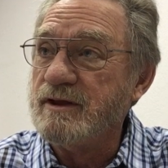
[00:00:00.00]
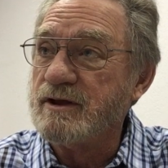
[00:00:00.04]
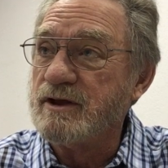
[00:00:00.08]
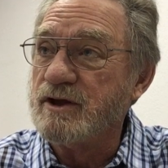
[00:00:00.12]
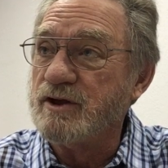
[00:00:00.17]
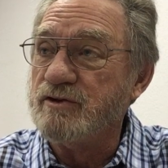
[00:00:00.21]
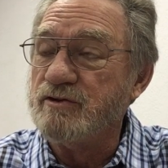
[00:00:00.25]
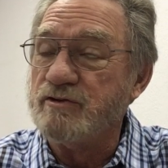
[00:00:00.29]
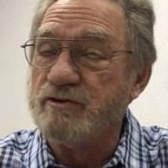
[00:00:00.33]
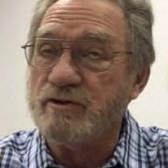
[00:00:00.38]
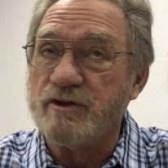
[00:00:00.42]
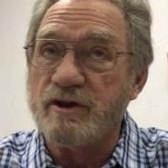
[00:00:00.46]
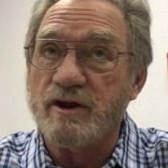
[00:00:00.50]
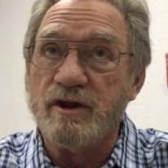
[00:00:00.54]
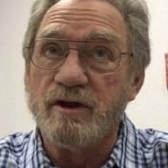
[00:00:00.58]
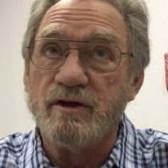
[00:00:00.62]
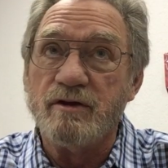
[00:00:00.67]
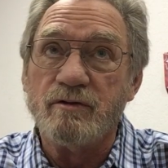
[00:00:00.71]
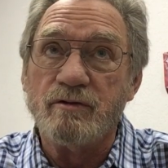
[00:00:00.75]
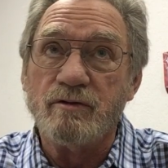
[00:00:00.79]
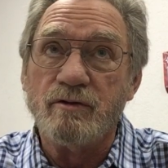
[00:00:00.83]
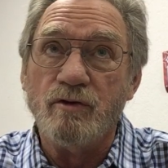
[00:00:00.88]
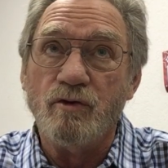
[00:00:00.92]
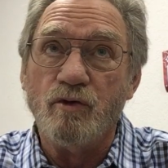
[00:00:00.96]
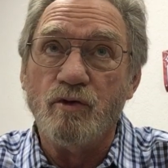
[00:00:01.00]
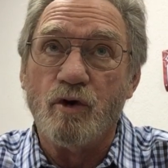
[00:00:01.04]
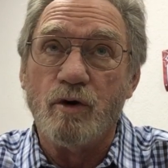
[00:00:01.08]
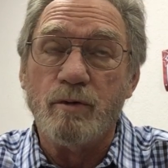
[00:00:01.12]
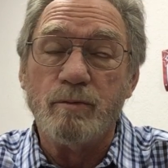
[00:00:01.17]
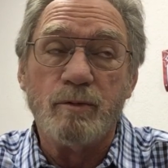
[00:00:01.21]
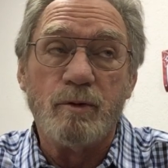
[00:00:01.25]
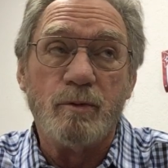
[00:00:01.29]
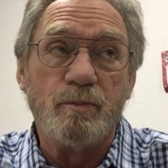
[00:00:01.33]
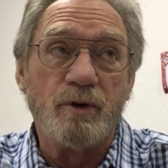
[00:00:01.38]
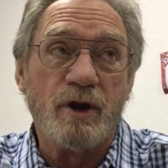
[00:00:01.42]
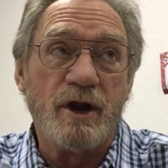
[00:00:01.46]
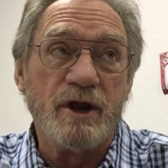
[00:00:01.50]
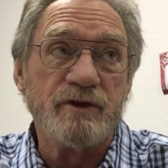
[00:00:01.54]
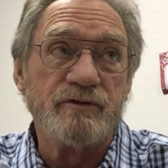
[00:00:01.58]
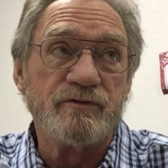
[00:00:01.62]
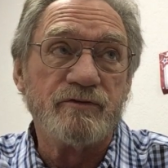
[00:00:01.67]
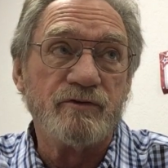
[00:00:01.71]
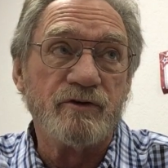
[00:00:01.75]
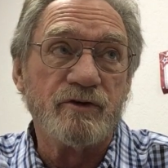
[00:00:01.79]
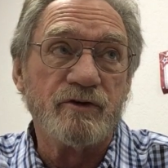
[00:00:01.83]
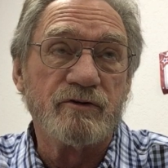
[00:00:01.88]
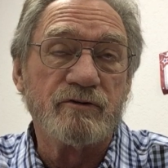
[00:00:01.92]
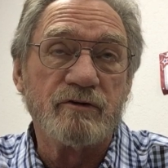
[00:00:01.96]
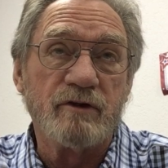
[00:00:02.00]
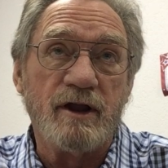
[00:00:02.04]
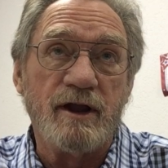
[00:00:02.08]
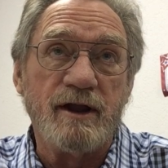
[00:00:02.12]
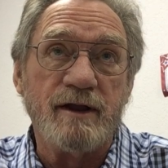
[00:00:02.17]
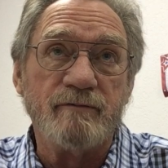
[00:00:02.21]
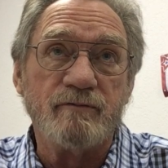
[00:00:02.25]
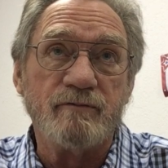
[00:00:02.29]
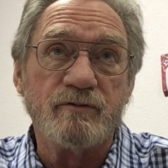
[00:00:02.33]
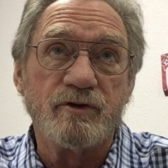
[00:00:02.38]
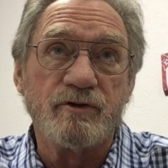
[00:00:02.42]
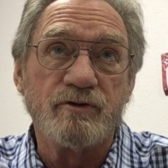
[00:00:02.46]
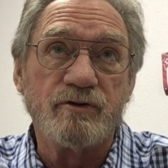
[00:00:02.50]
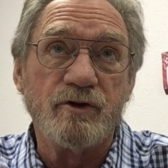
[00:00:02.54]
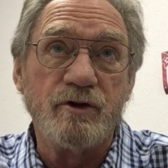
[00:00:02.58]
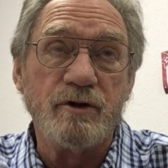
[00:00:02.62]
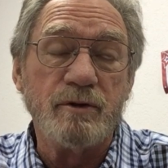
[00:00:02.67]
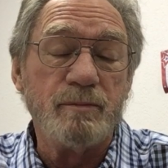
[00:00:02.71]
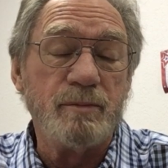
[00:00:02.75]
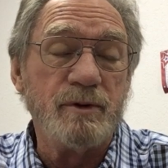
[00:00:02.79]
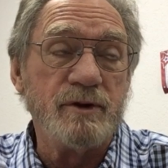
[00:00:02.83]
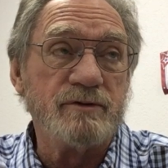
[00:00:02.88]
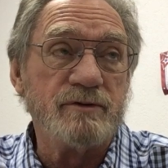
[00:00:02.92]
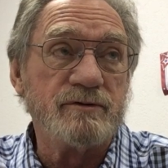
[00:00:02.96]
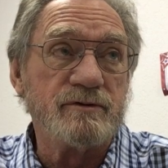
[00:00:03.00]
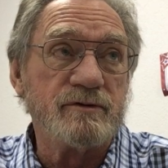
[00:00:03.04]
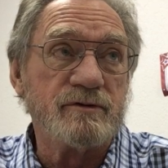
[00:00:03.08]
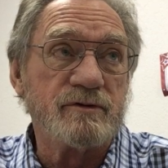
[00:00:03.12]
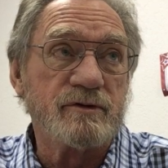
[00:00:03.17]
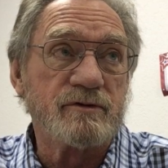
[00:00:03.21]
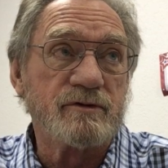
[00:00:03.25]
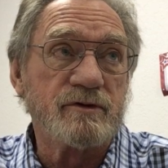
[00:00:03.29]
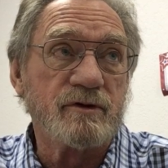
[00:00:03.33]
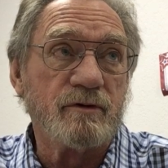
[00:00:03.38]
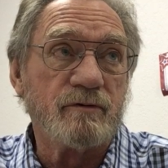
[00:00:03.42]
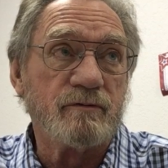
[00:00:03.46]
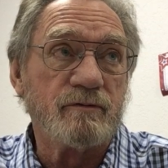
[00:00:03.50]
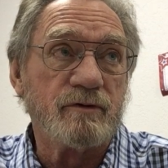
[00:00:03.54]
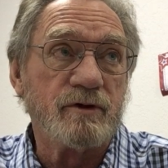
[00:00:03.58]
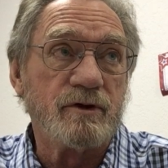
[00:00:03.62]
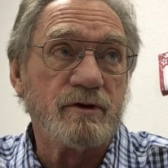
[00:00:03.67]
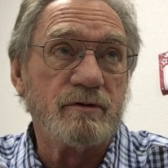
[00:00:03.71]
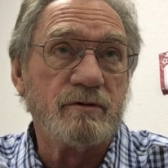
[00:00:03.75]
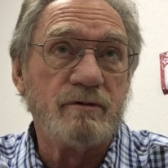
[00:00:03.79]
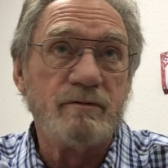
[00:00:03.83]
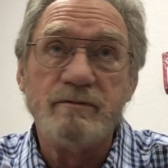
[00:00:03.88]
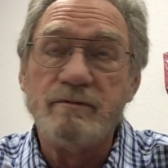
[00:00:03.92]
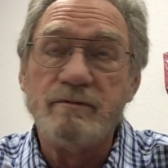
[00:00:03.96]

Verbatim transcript: because the normal price for a slave was thirty pieces of silver.